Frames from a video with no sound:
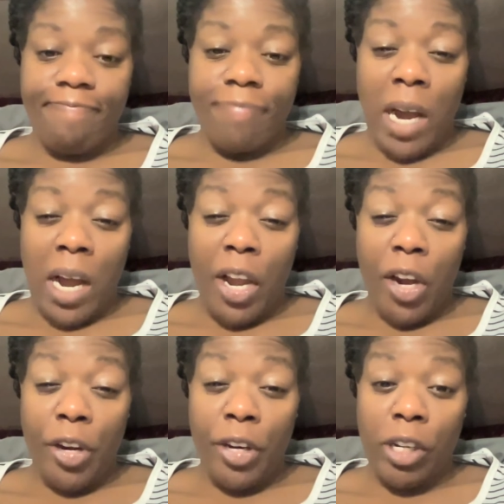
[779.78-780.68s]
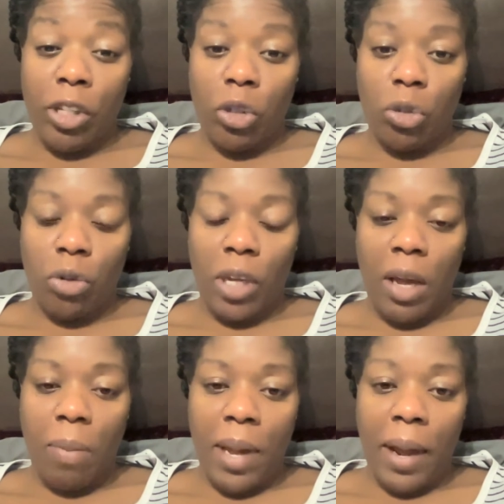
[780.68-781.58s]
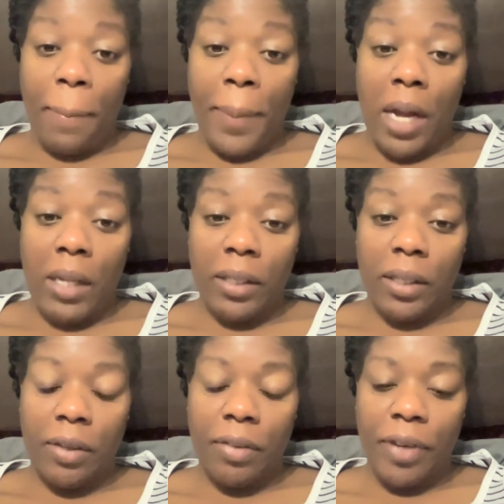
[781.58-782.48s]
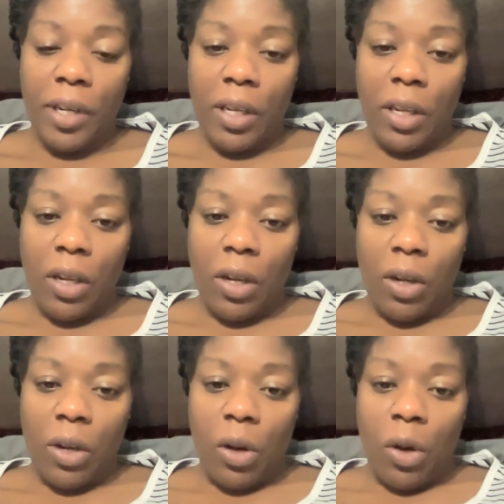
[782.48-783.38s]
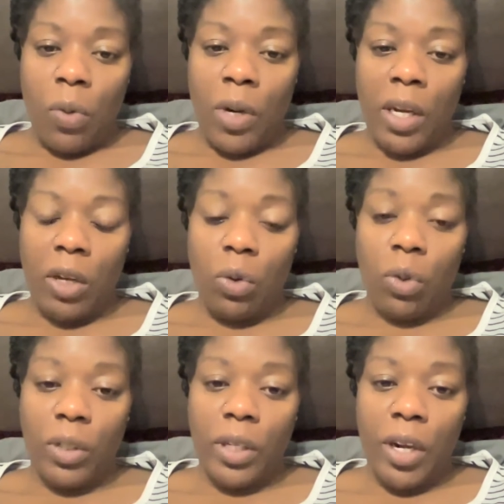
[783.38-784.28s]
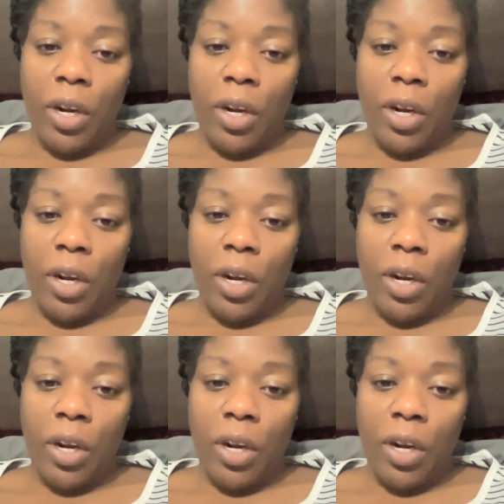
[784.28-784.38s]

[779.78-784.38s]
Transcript: My HER2 came back positive. When I Googled it,